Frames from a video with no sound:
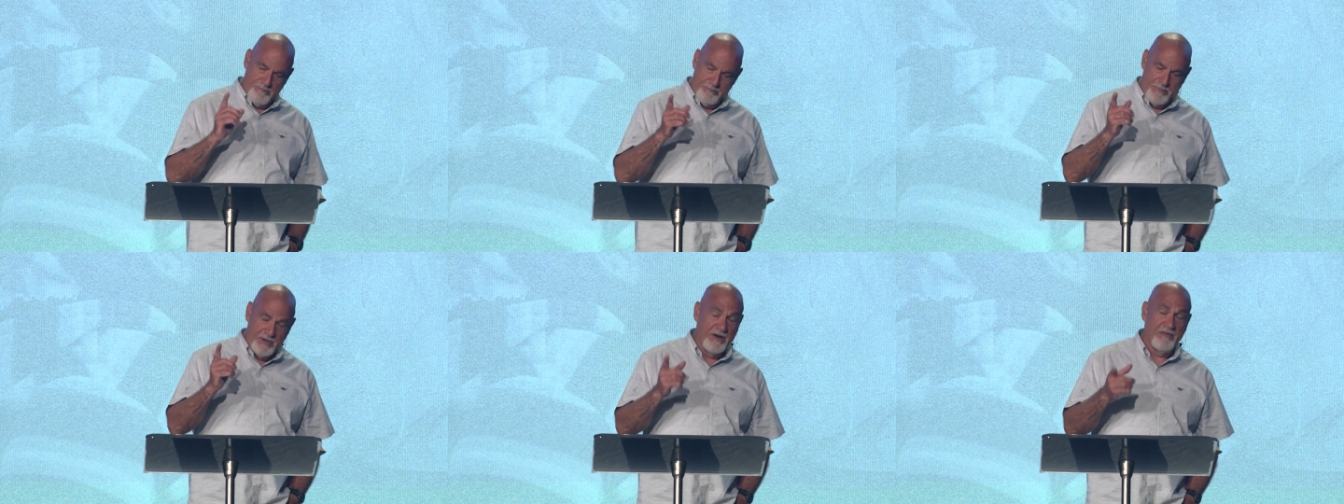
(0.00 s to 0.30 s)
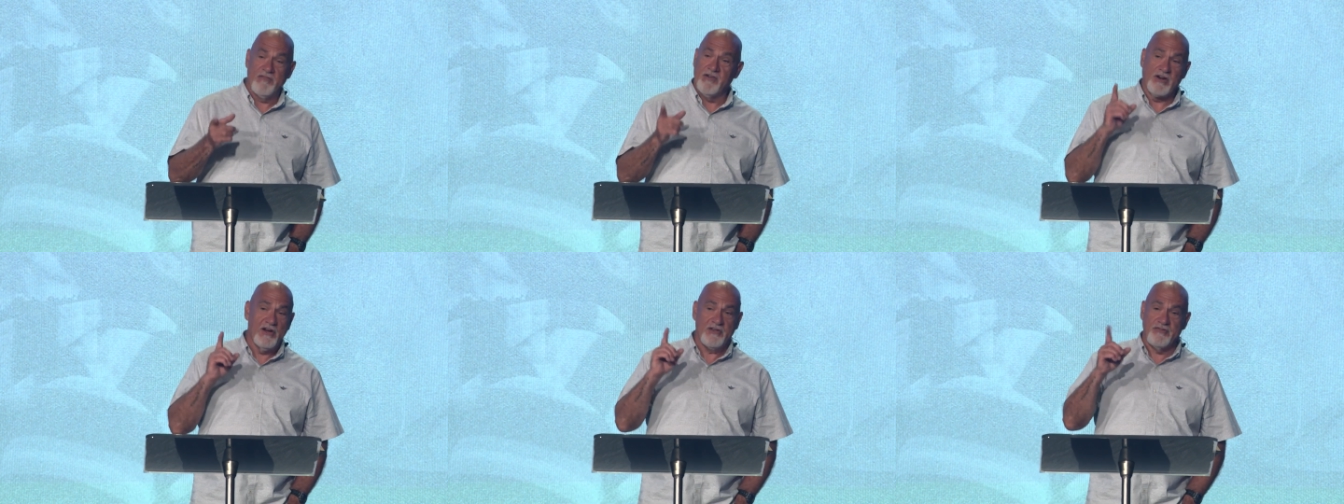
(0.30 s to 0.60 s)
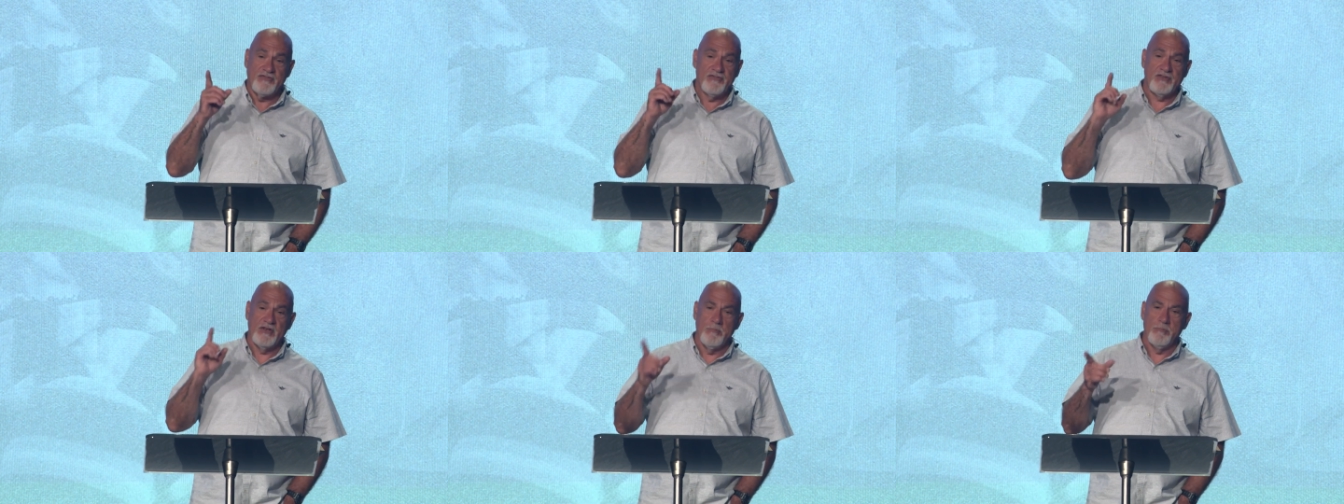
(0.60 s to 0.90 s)
But a very
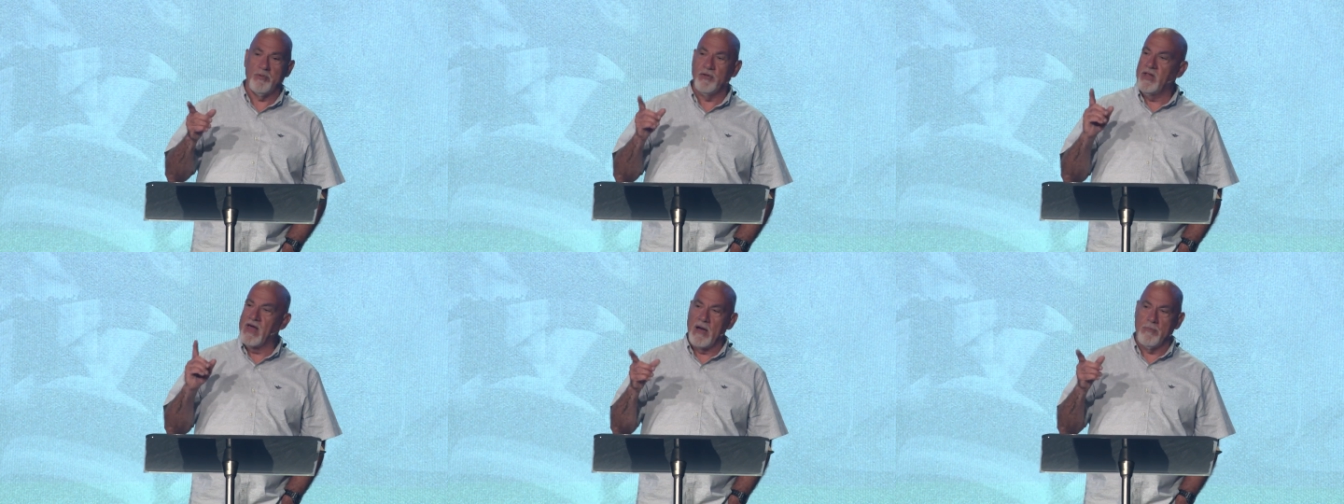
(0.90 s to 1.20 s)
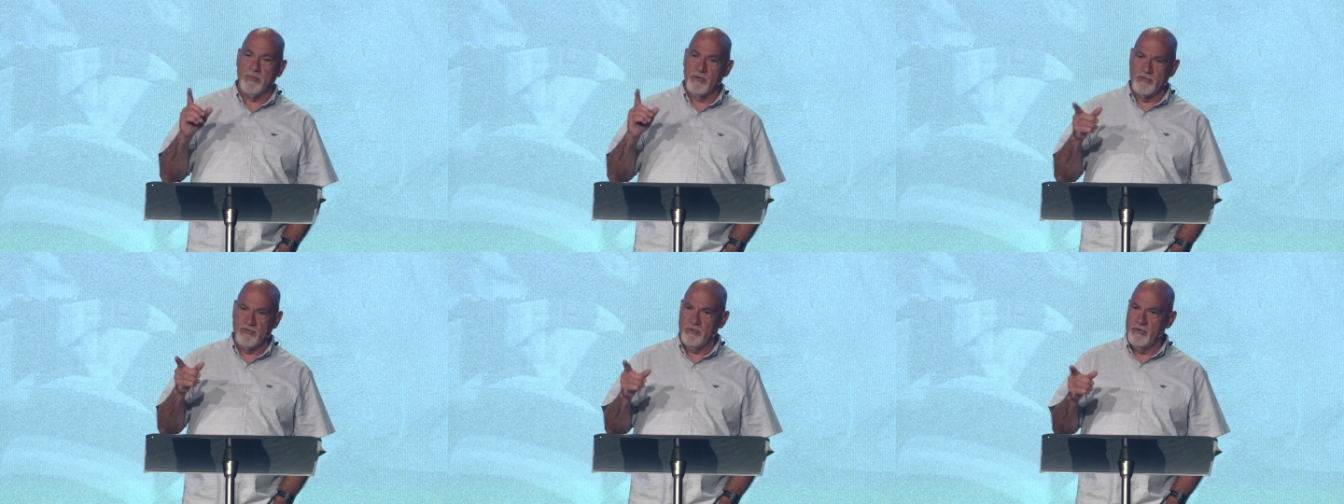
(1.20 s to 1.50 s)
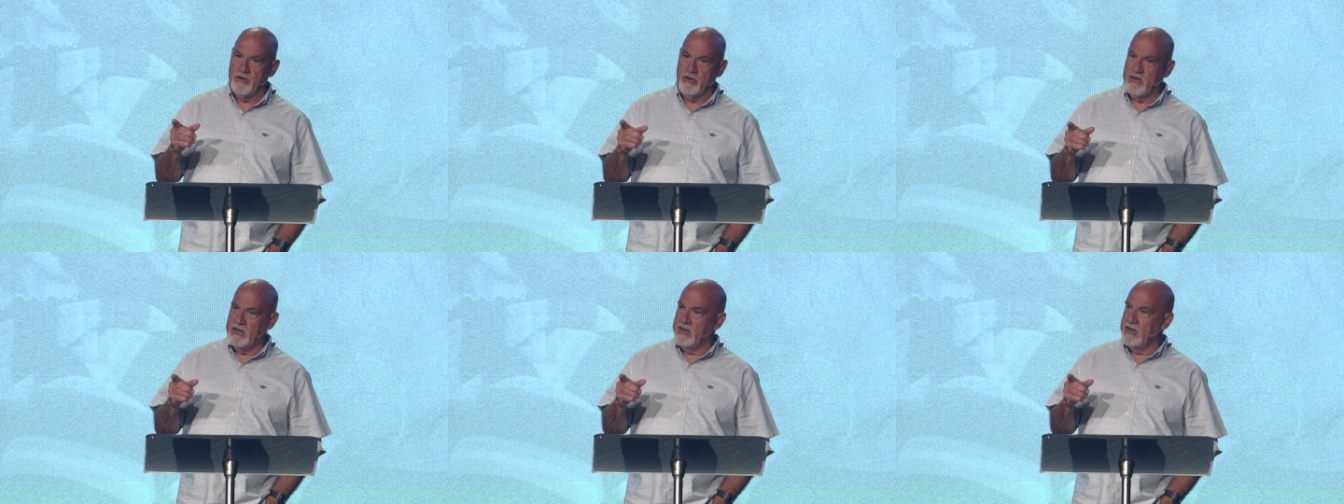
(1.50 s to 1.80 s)
simple
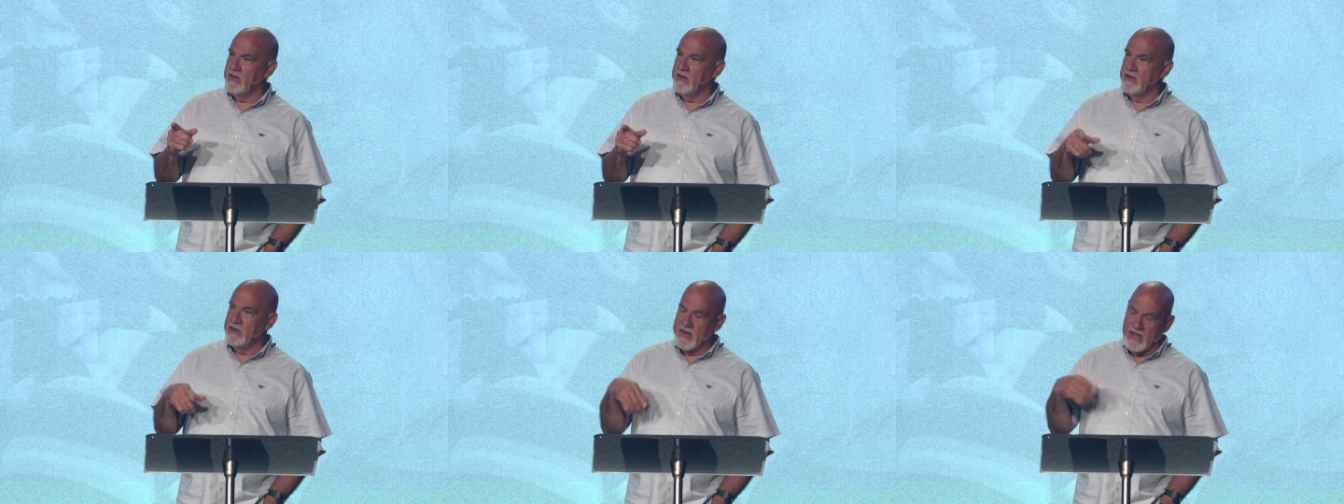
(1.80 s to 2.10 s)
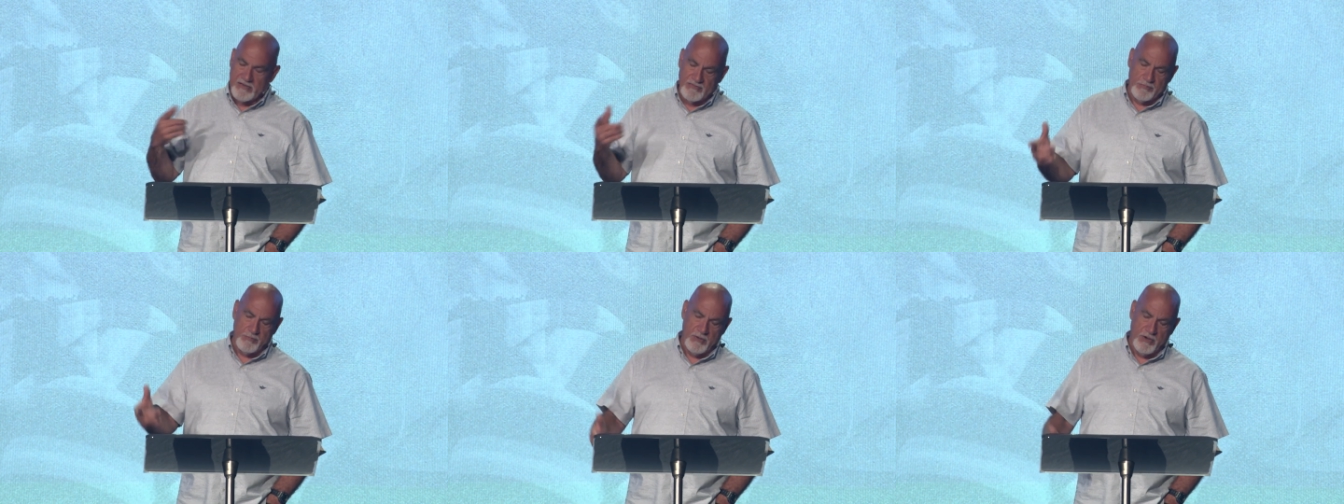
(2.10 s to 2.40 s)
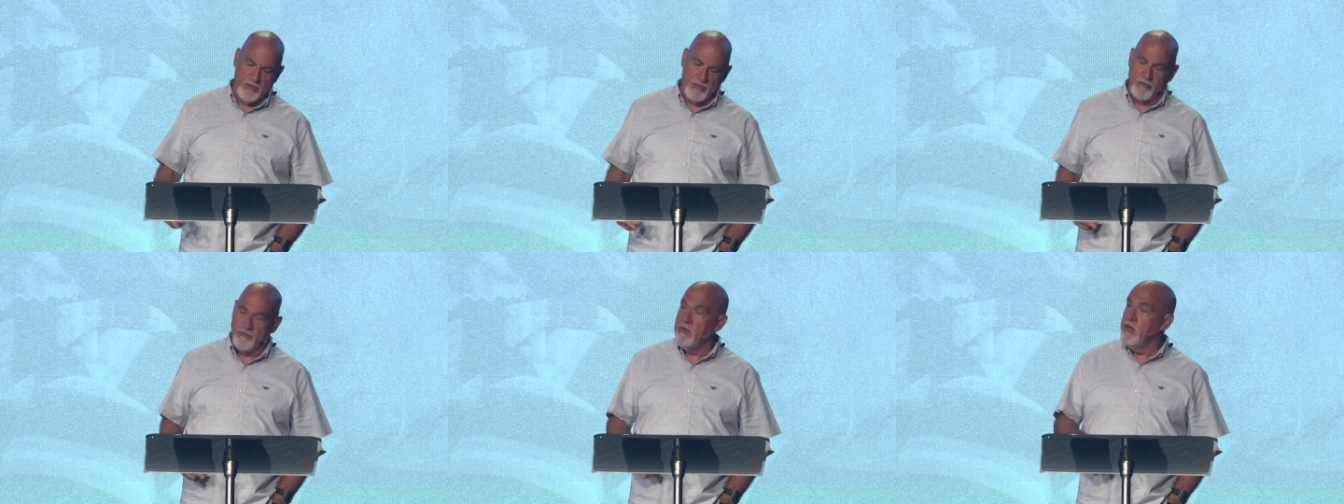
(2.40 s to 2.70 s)
opportunity next
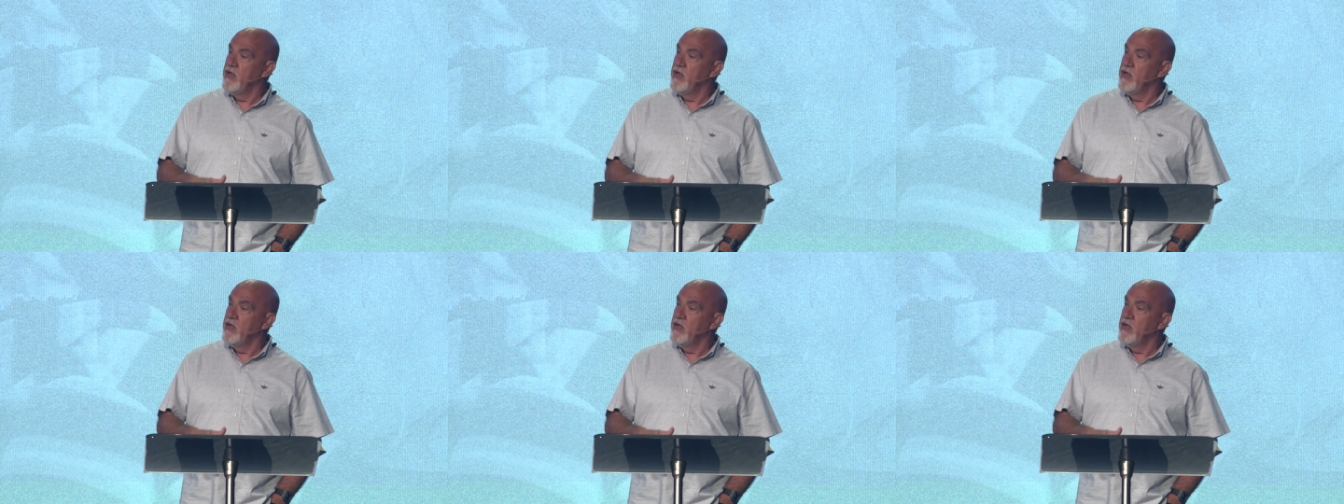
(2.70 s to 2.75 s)
month